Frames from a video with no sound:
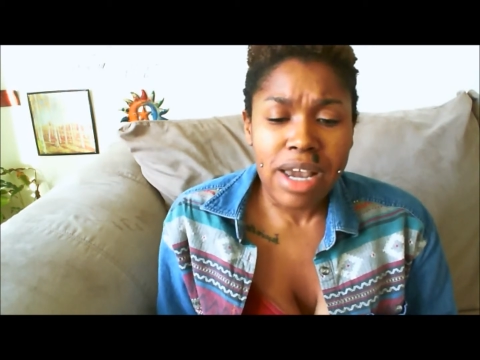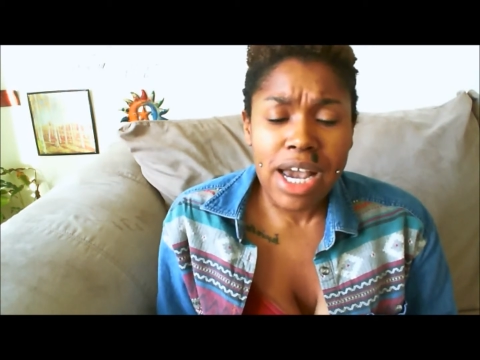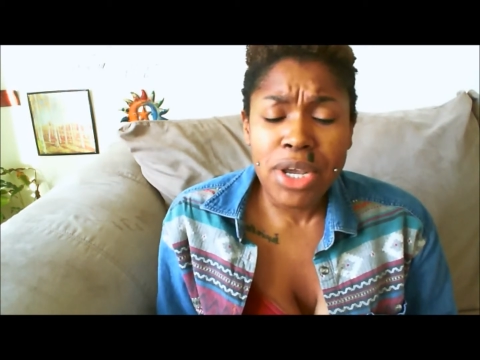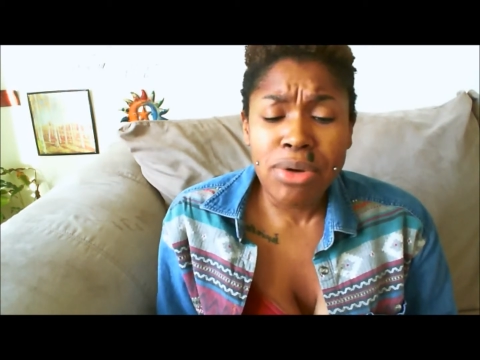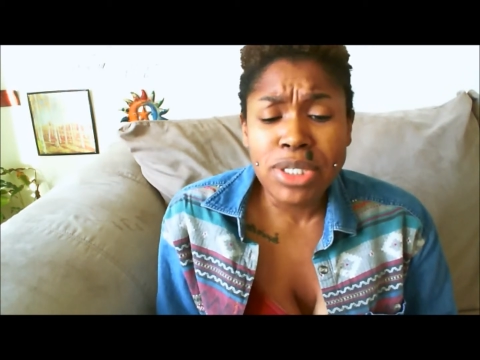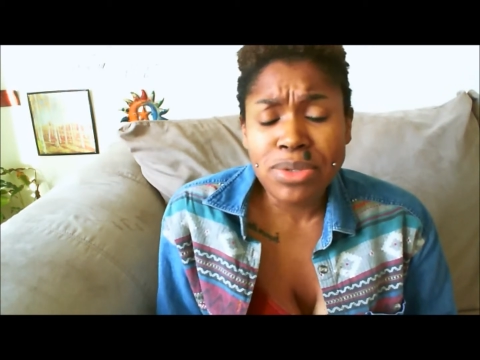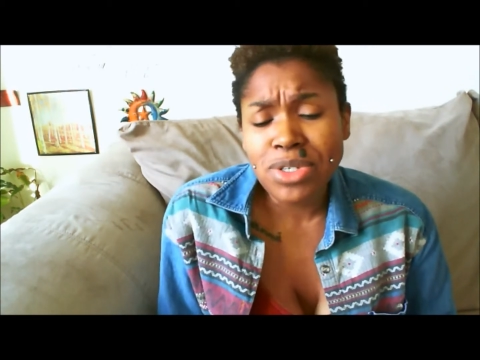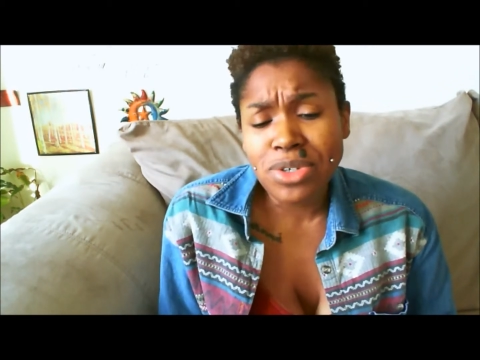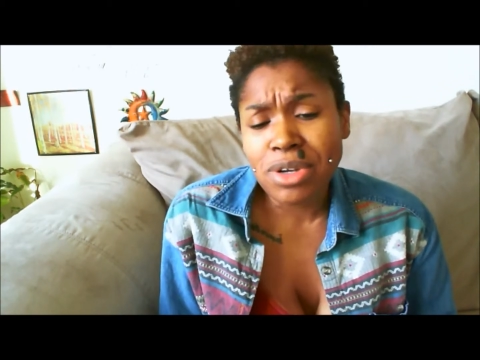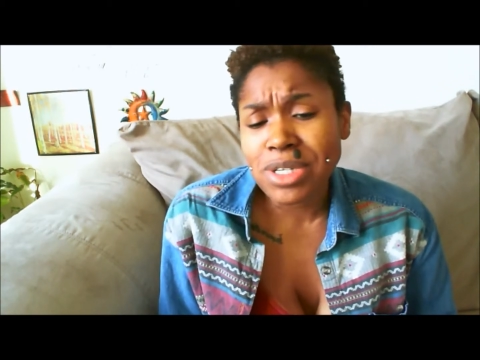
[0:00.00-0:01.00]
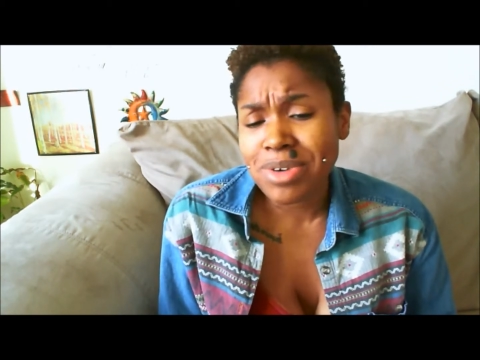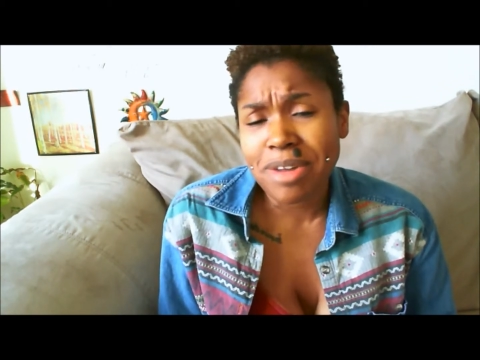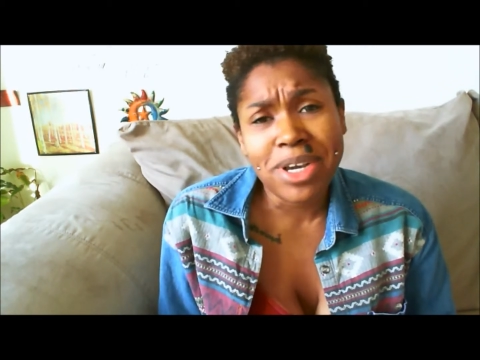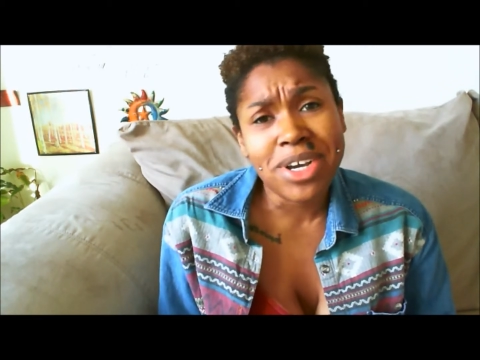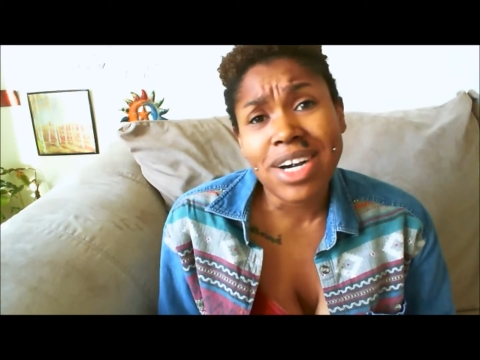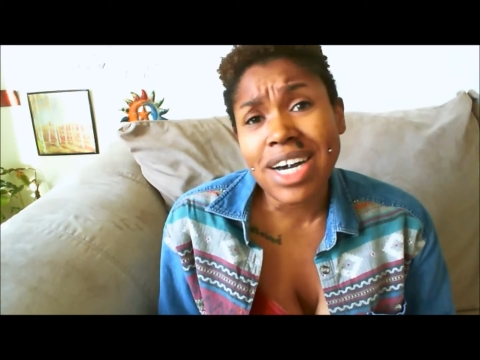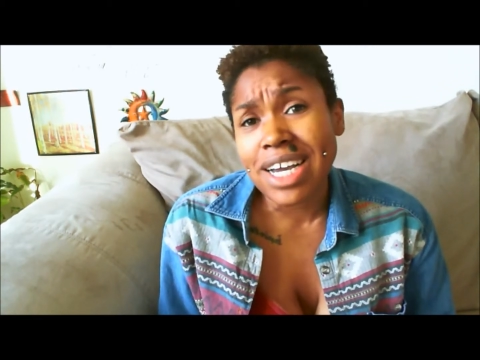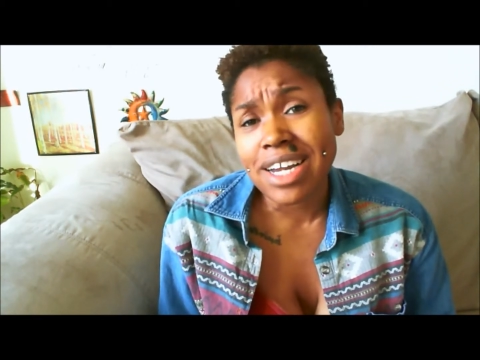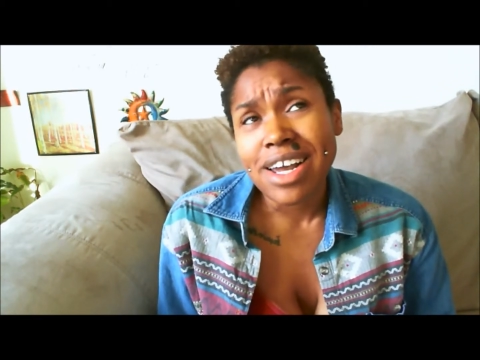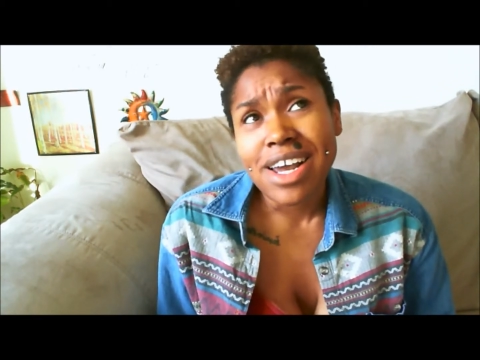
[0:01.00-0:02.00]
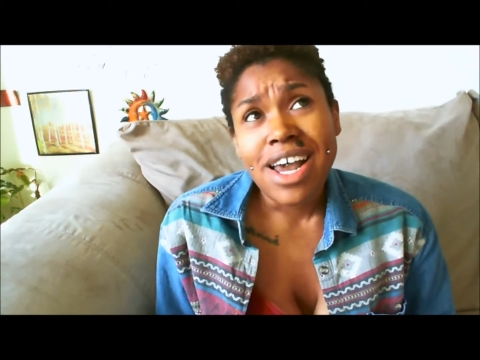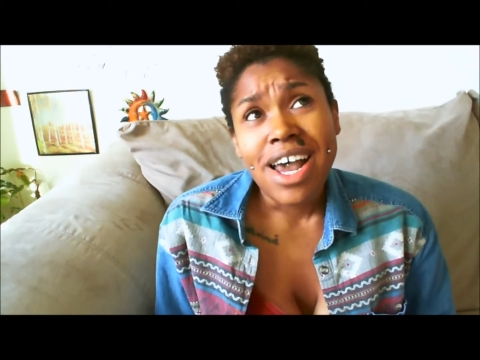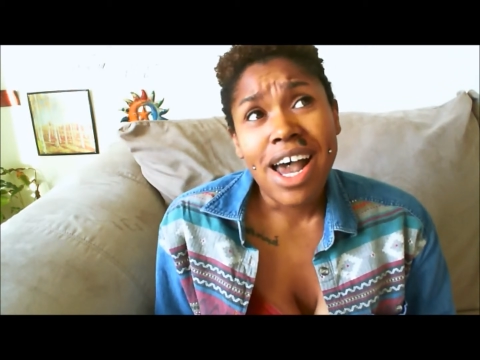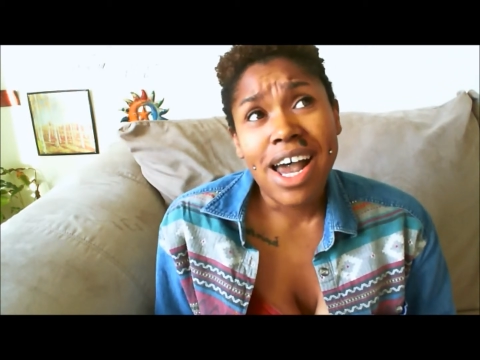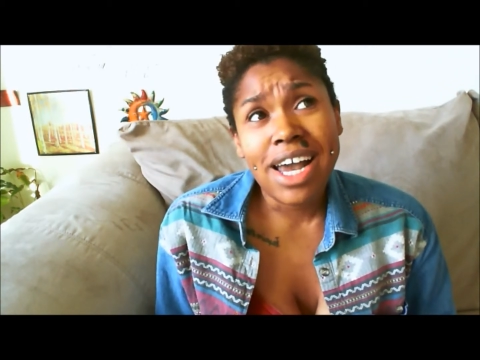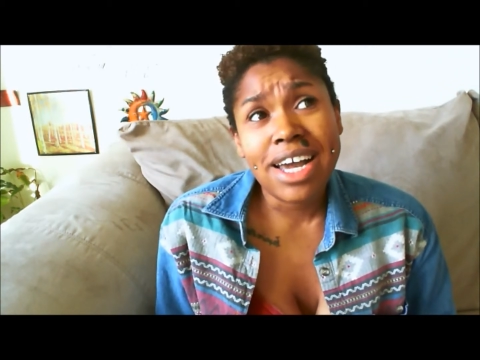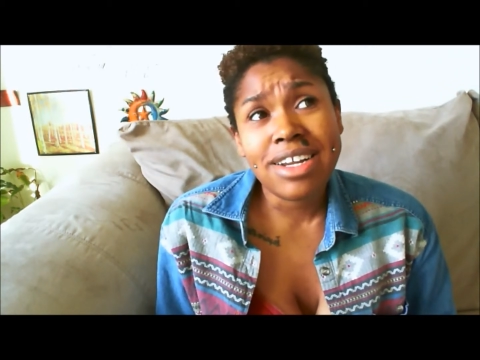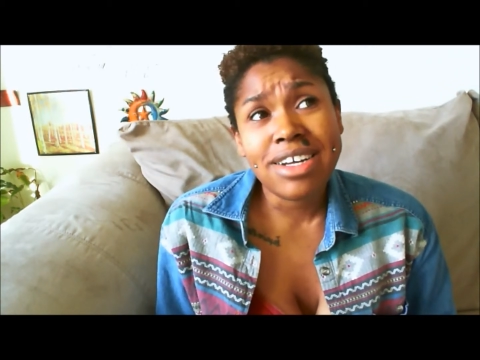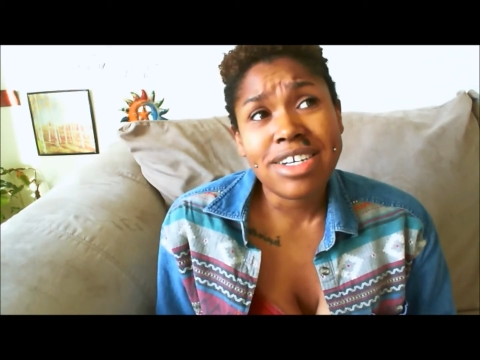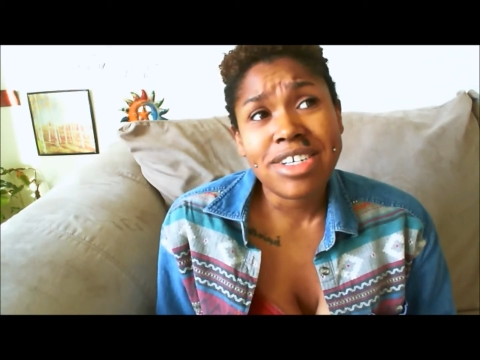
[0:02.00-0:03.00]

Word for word: and you just you know you just want to be good and